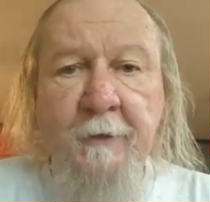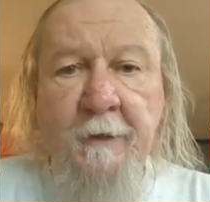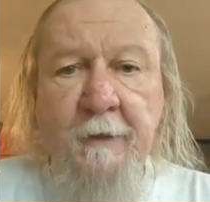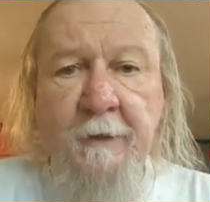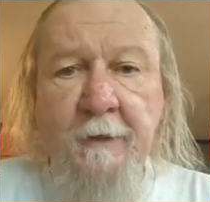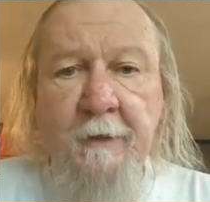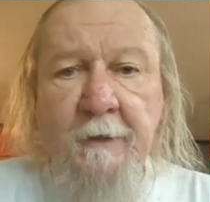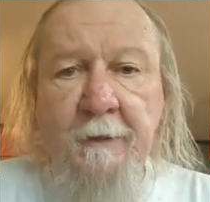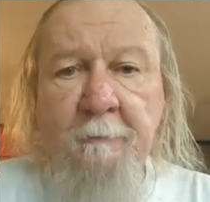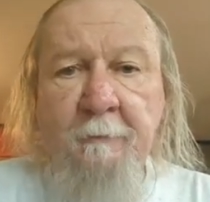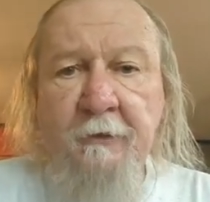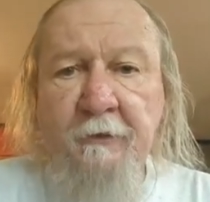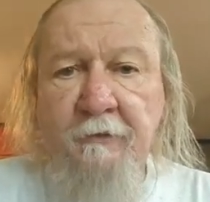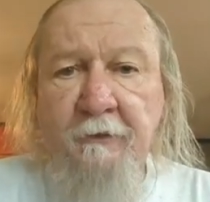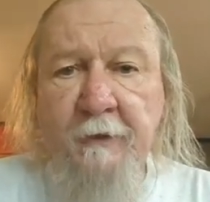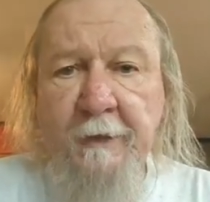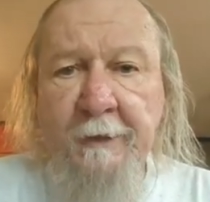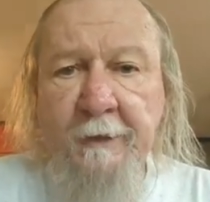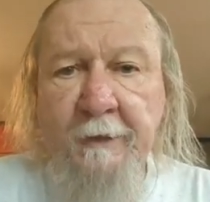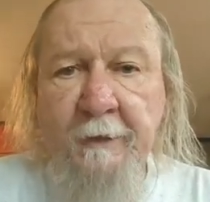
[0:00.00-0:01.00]
I
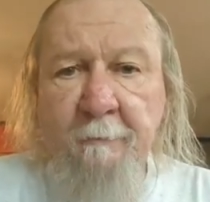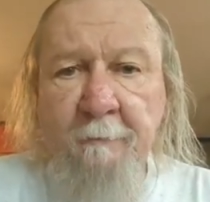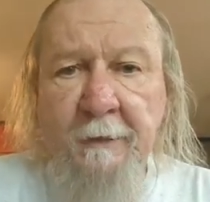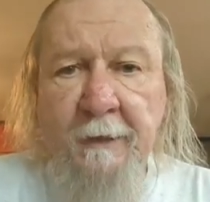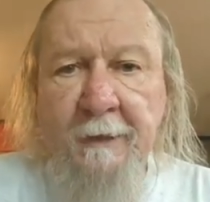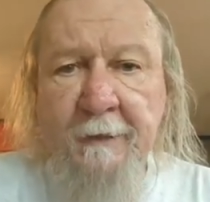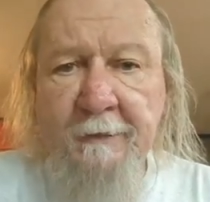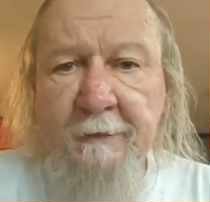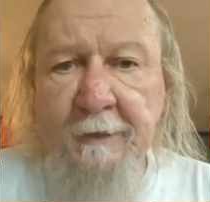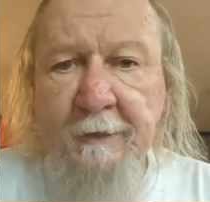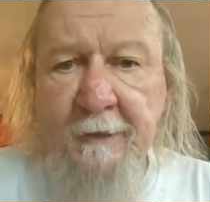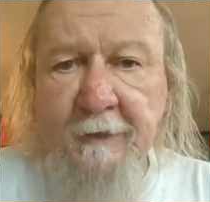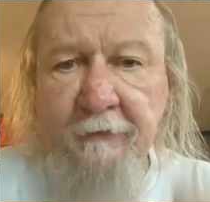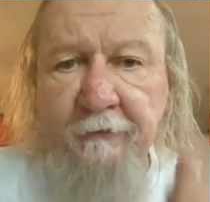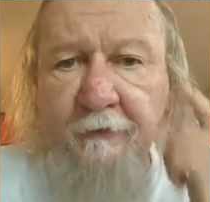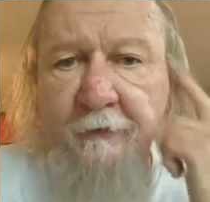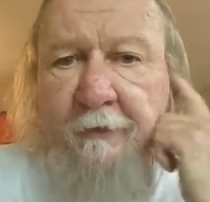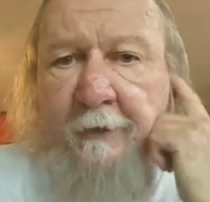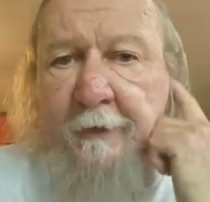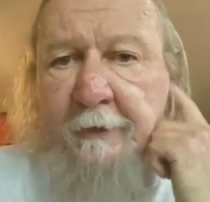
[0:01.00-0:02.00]
mentioned that in a
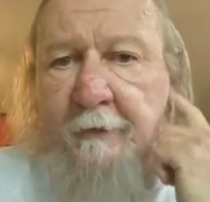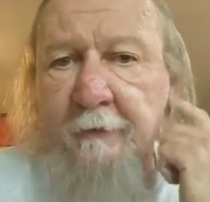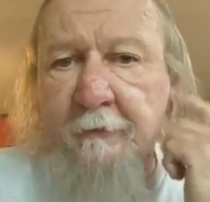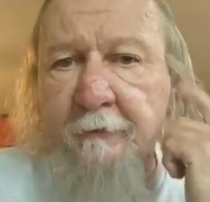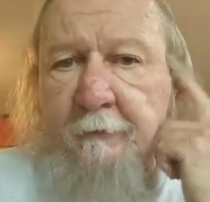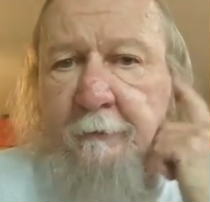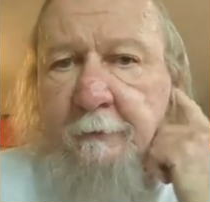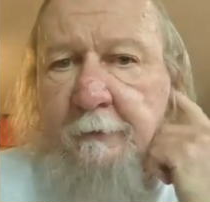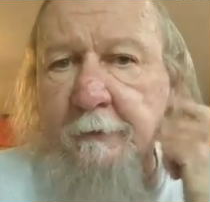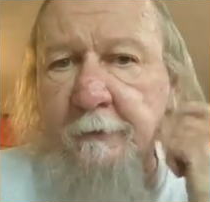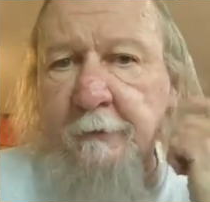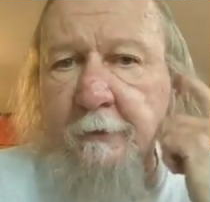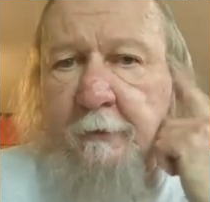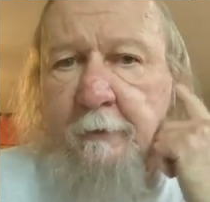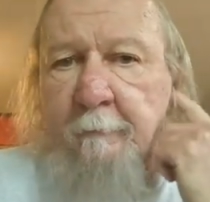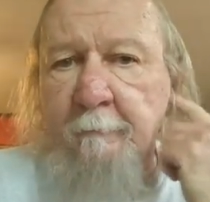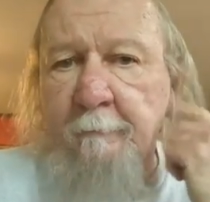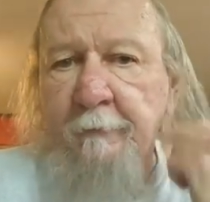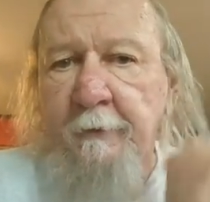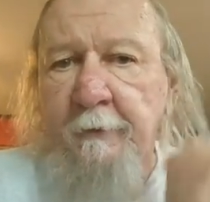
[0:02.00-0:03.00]
podcast a day or two ago.